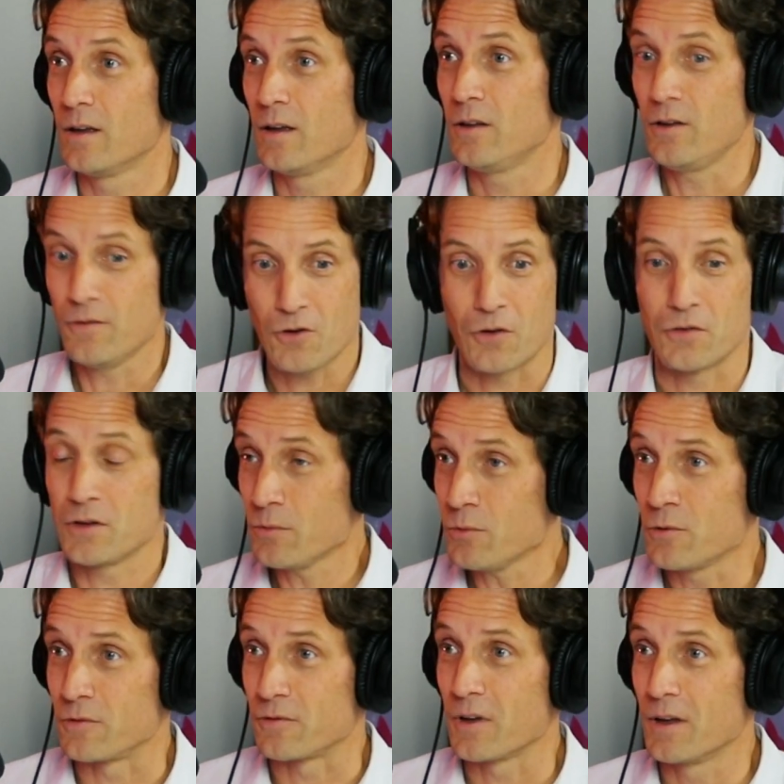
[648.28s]
You've got to
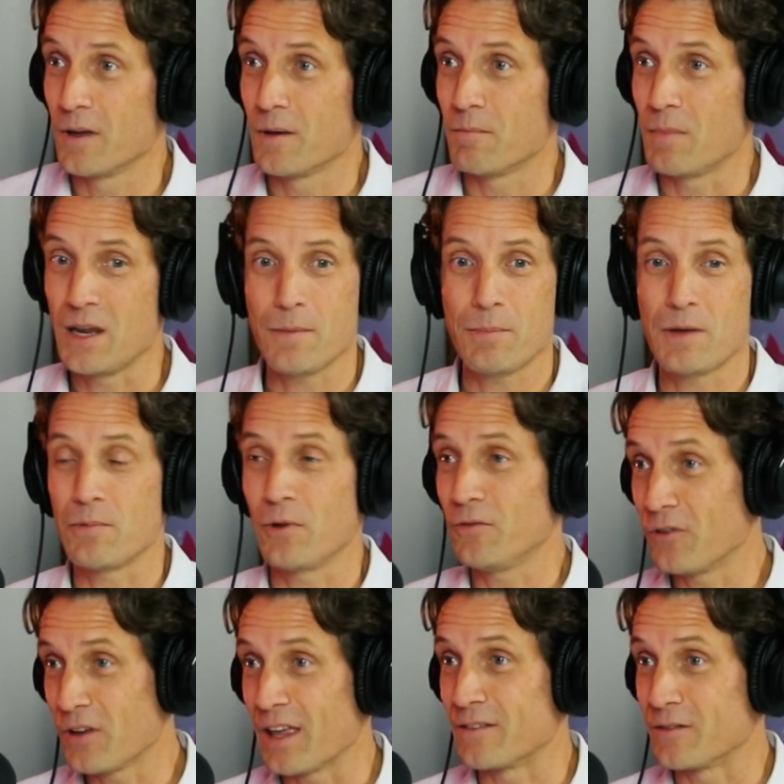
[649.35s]
move. Many people
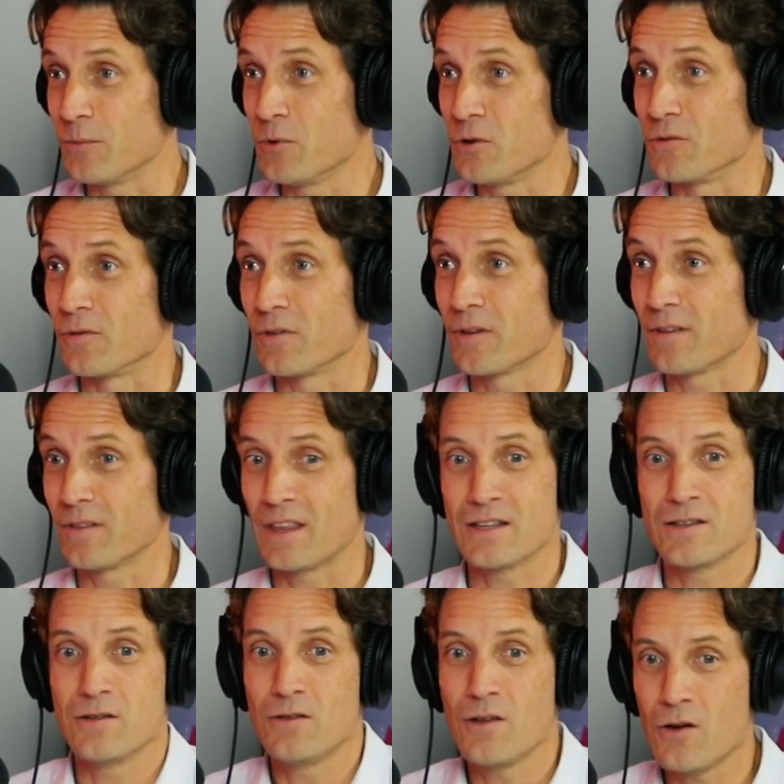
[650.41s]
forget to move. There's
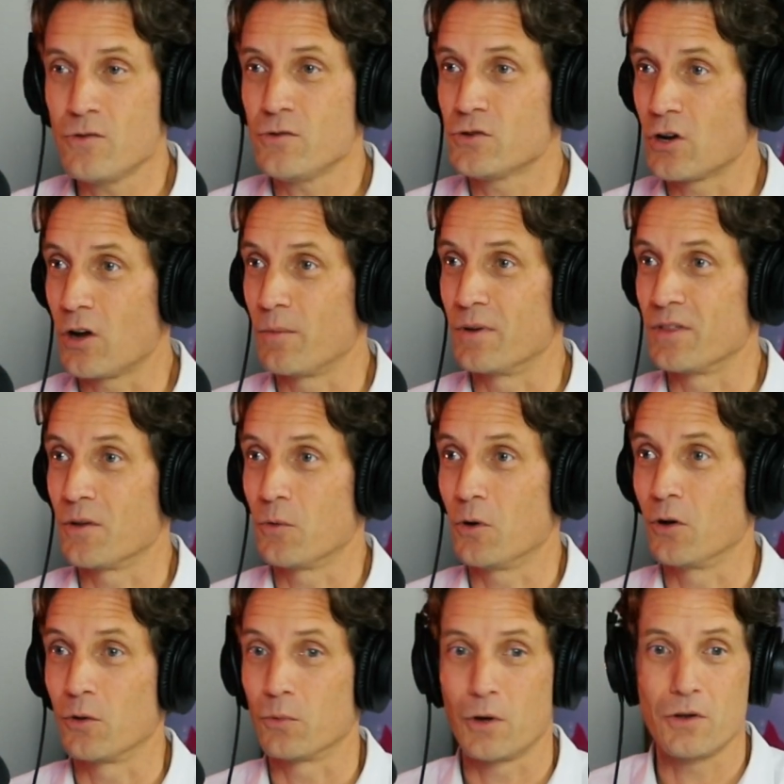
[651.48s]
no job in the
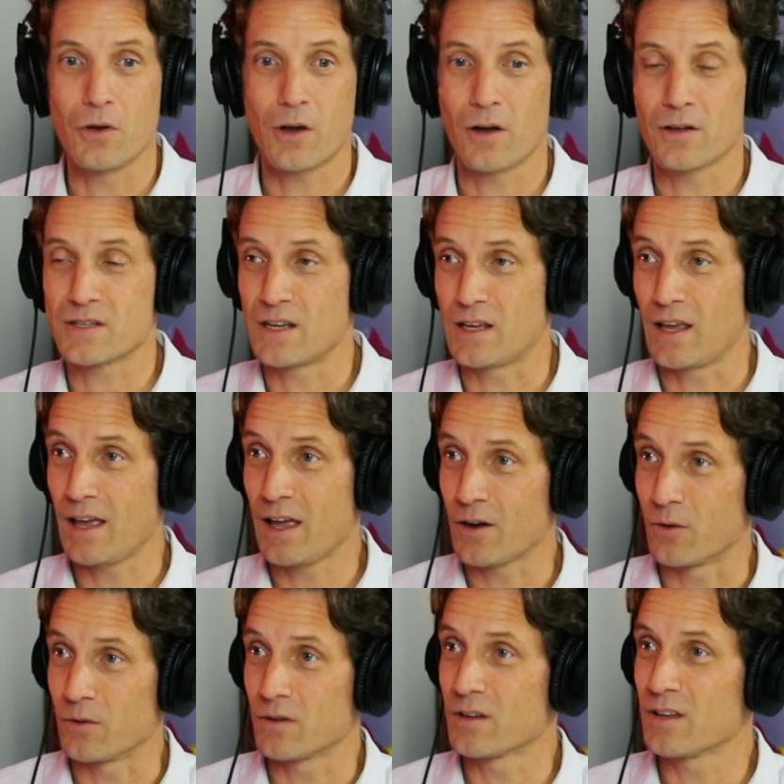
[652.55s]
world where you can't say, hang
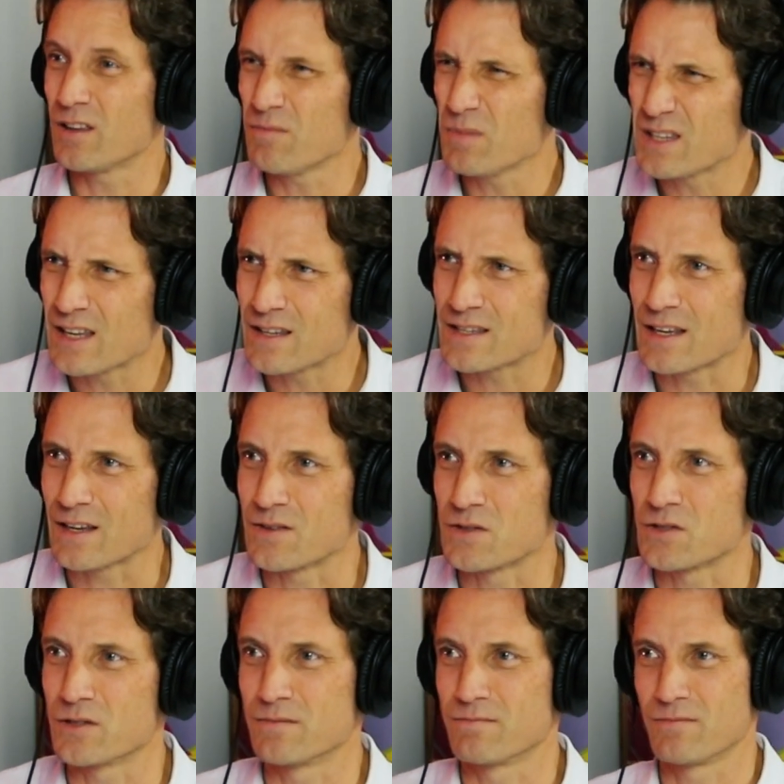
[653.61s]
on, give me 10
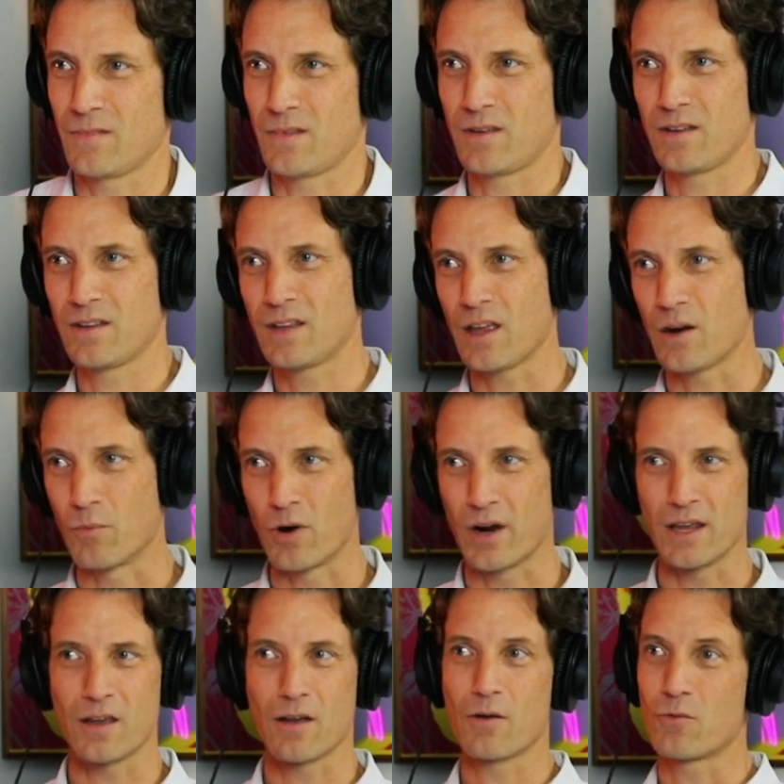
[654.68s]
seconds, get a
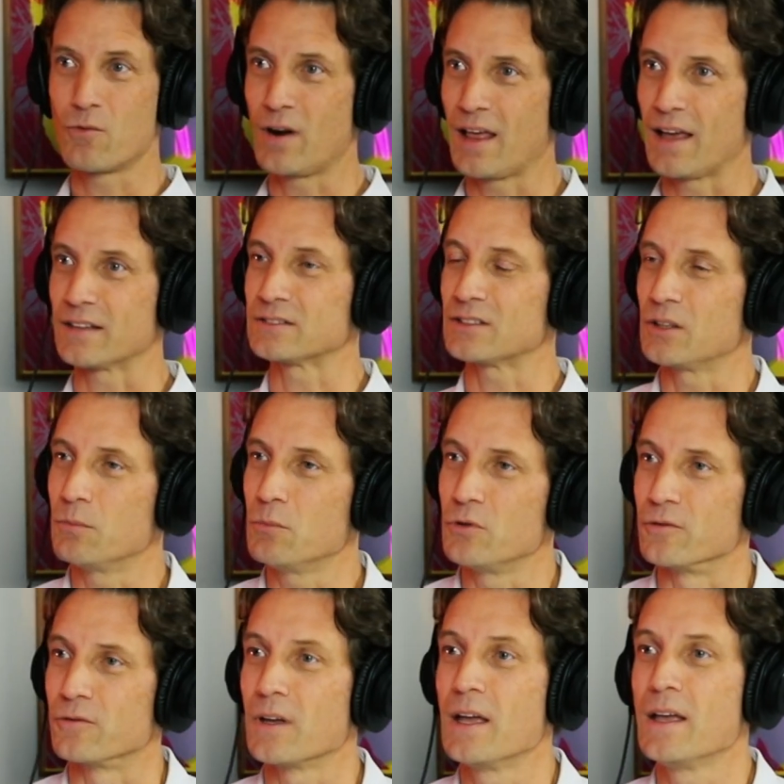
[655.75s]
break, relax, and
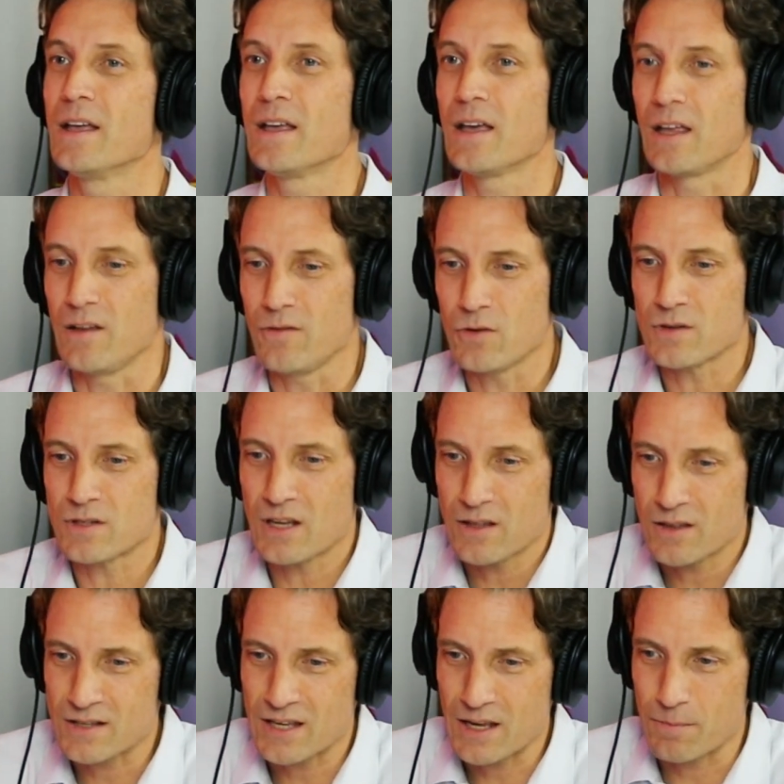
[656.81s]
move. And if you stay in
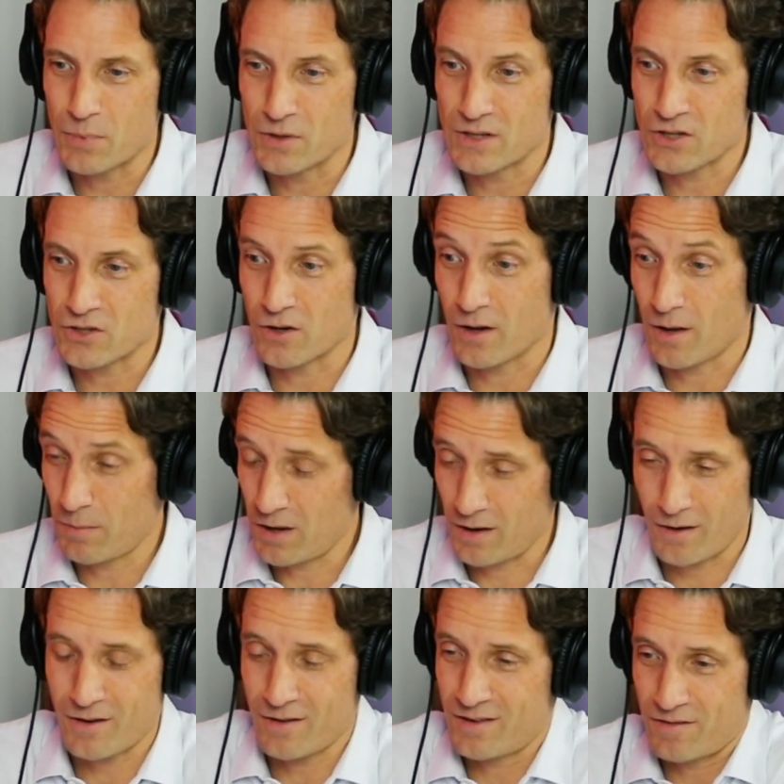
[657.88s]
the same position, I mean, I
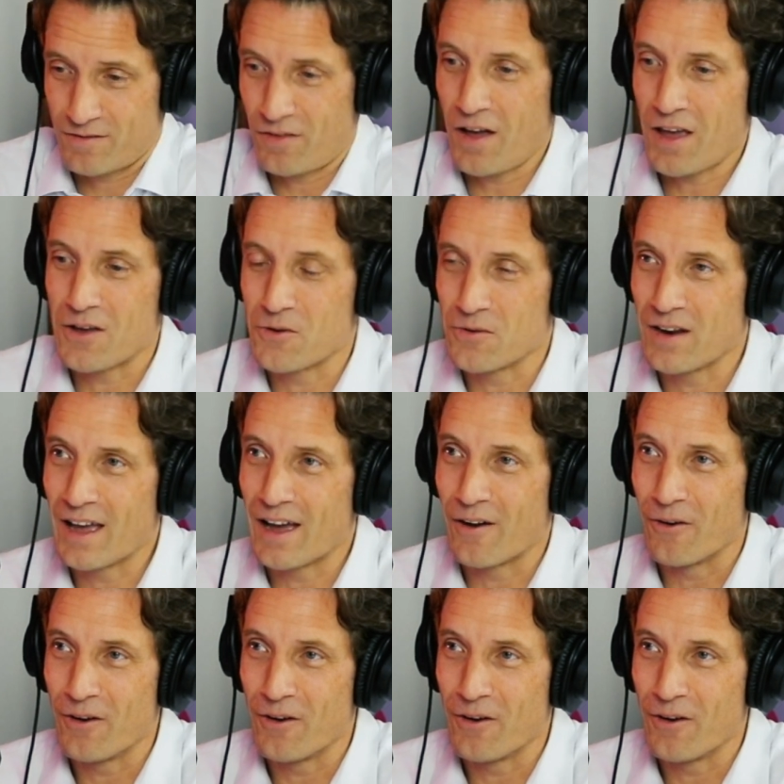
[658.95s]
can defy you now.